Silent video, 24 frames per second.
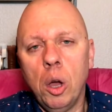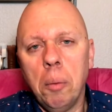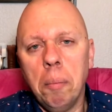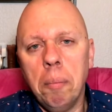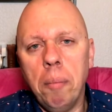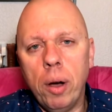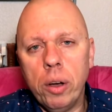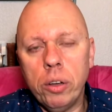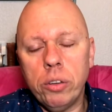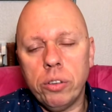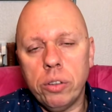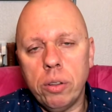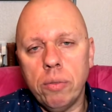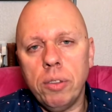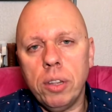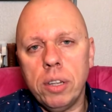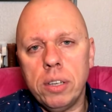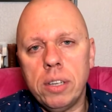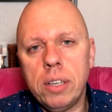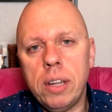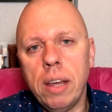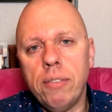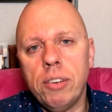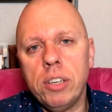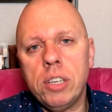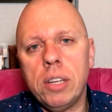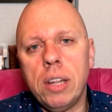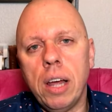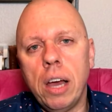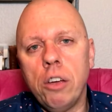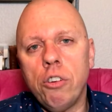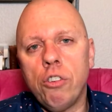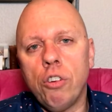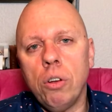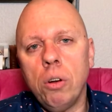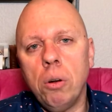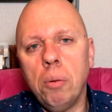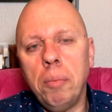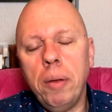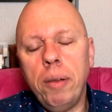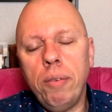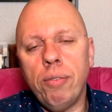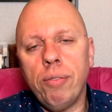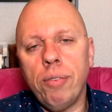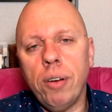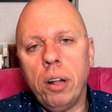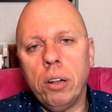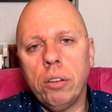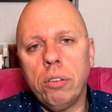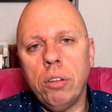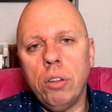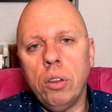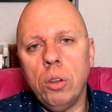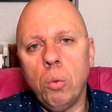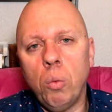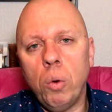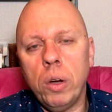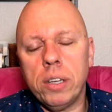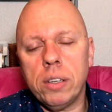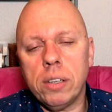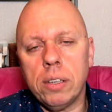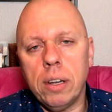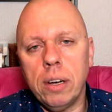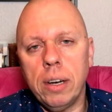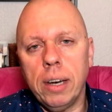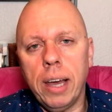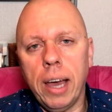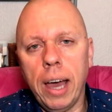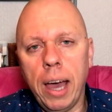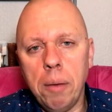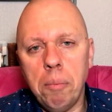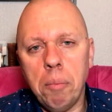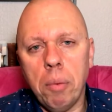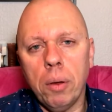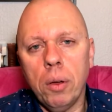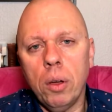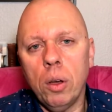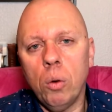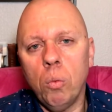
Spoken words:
Most of this devastation will be felt in the Western Cape,